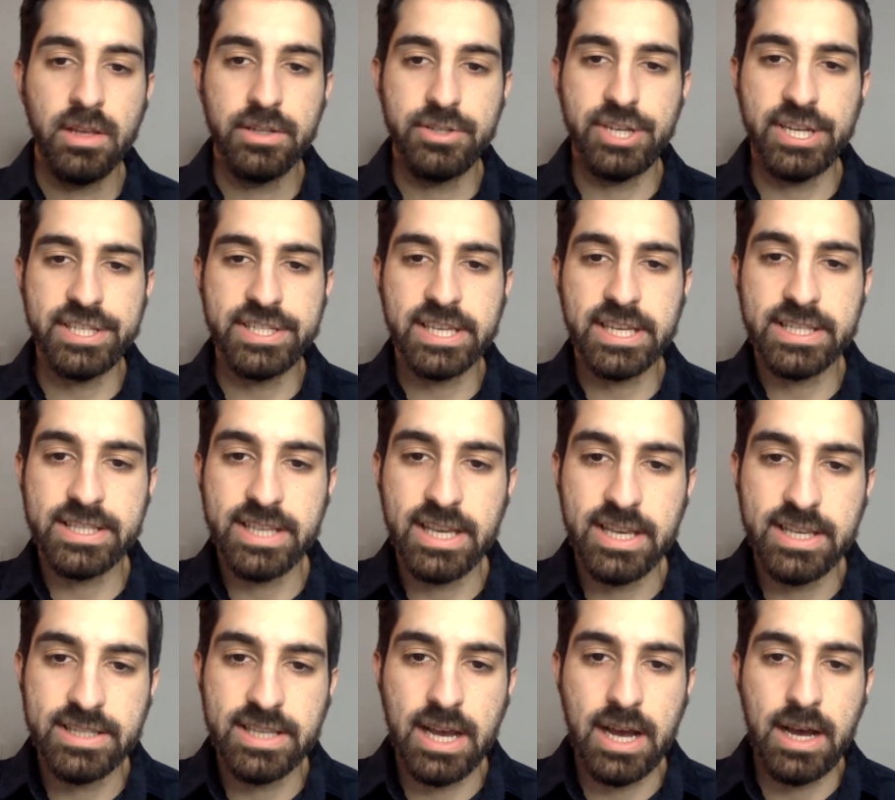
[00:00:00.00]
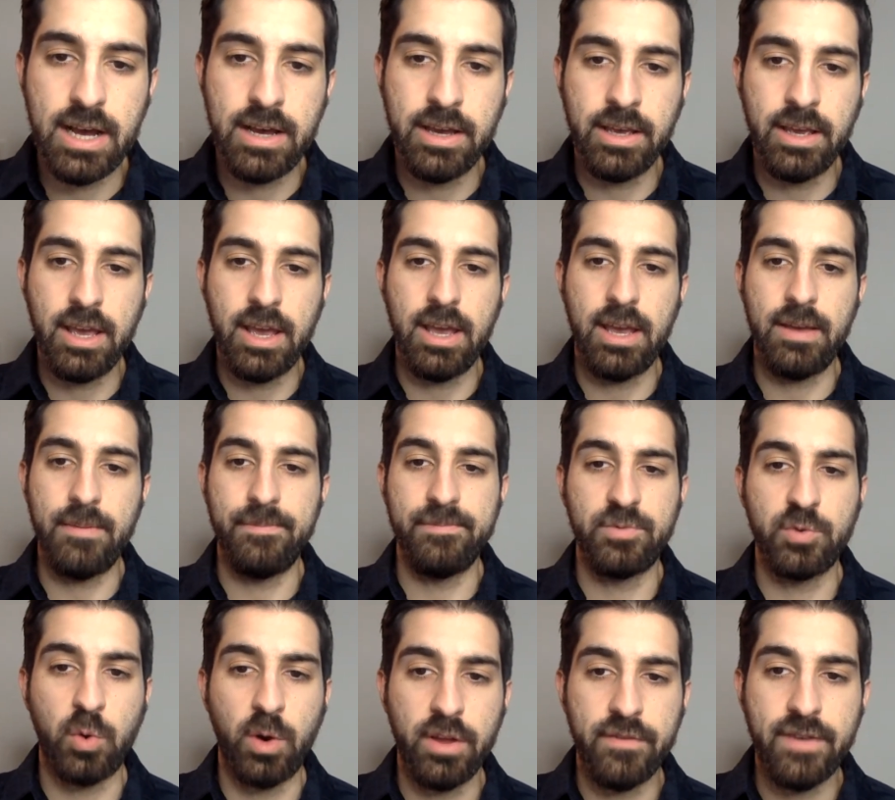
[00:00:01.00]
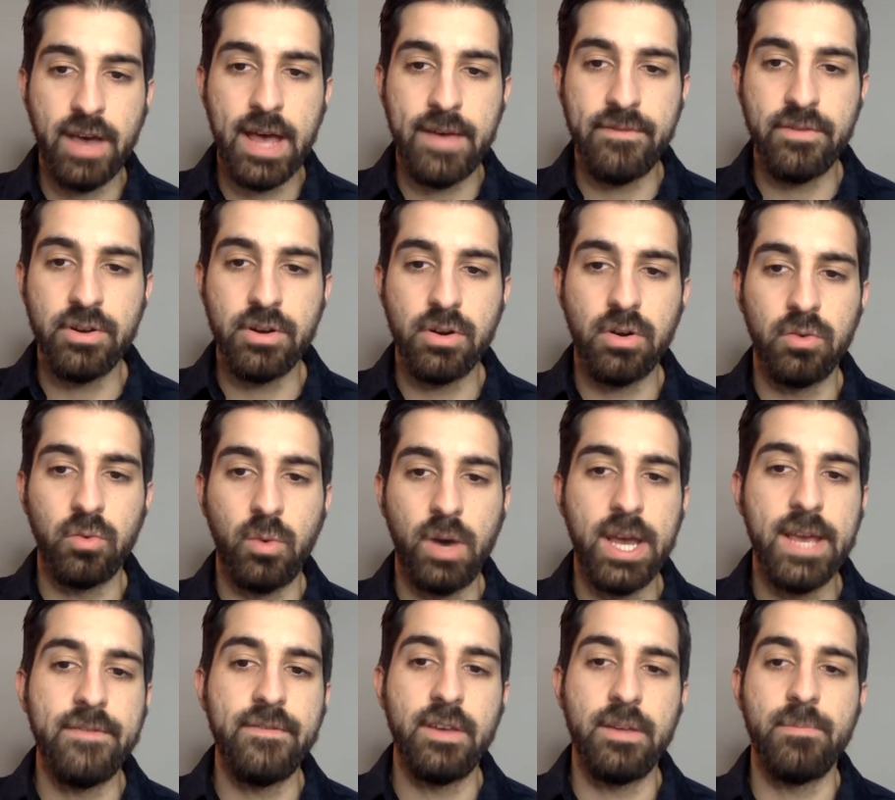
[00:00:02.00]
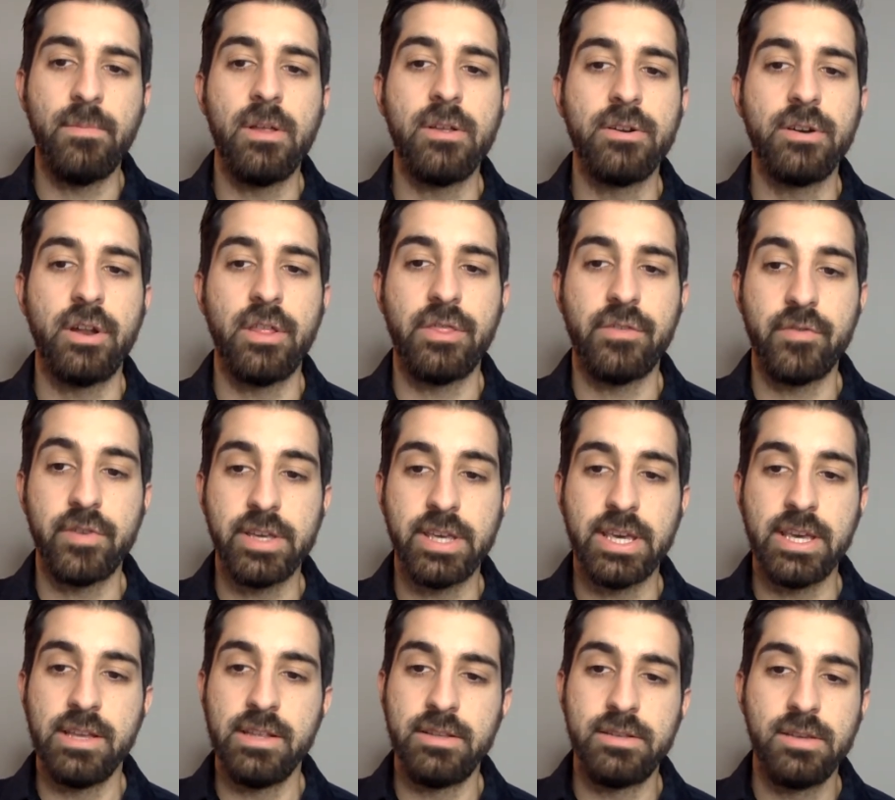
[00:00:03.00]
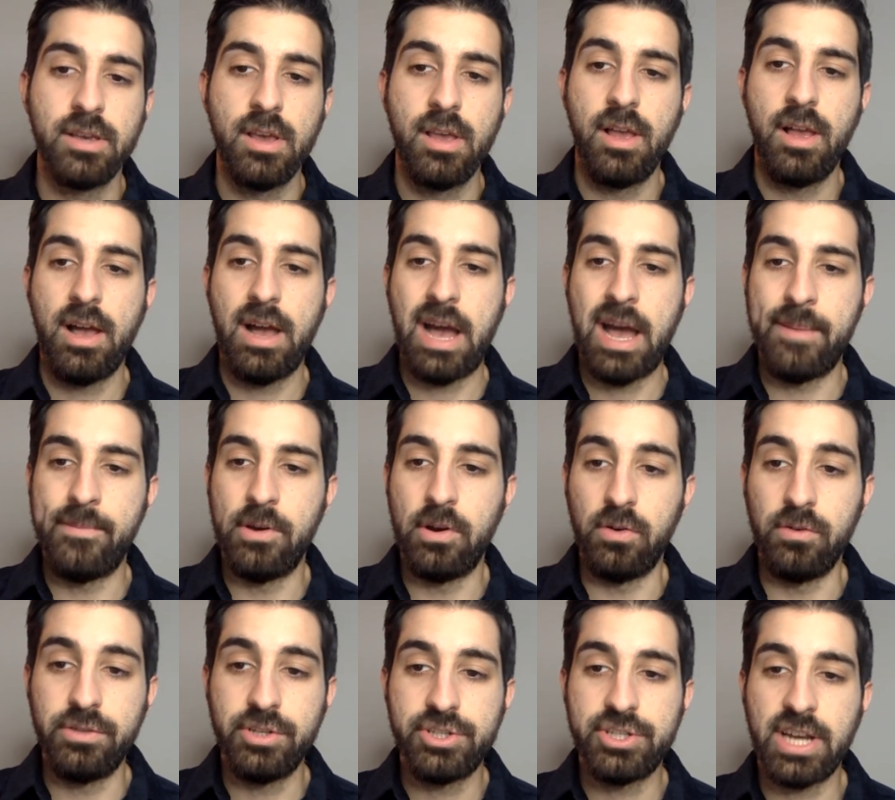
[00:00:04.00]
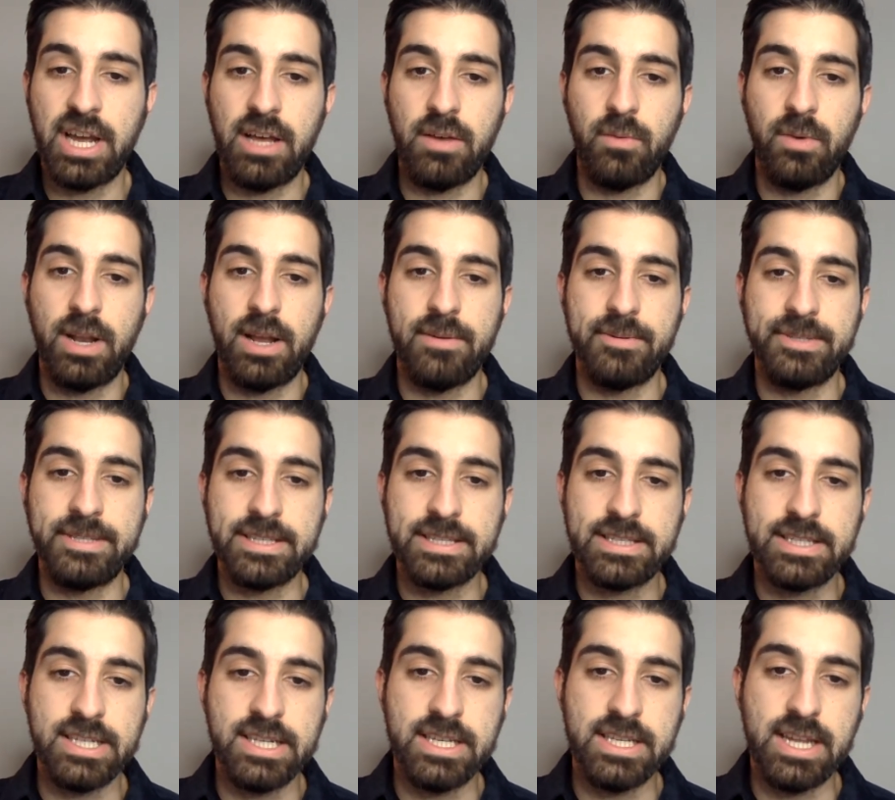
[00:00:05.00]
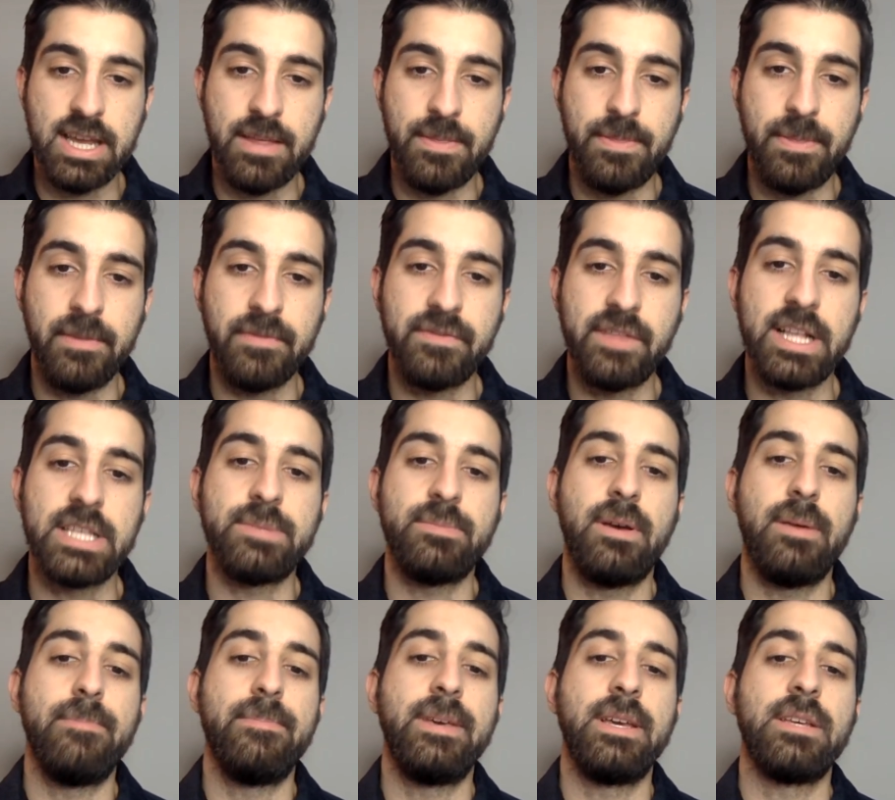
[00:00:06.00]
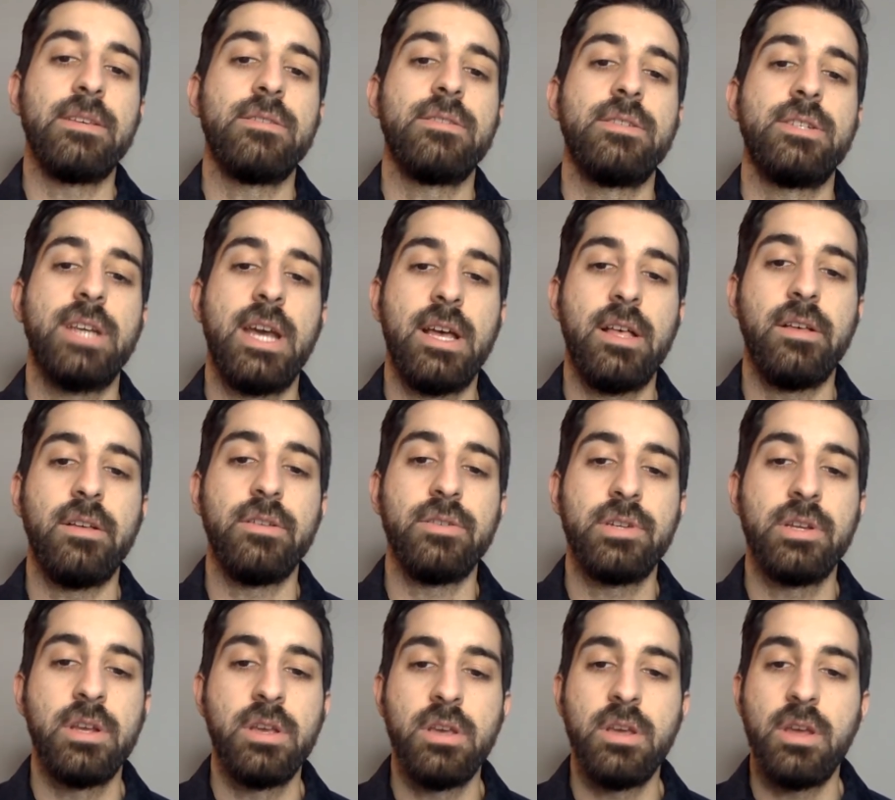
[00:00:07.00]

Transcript: Jessica says, I, 25-year-old wife and mother of 3 kids. I had my oldest child when I was 16 and think that's my biggest challenge.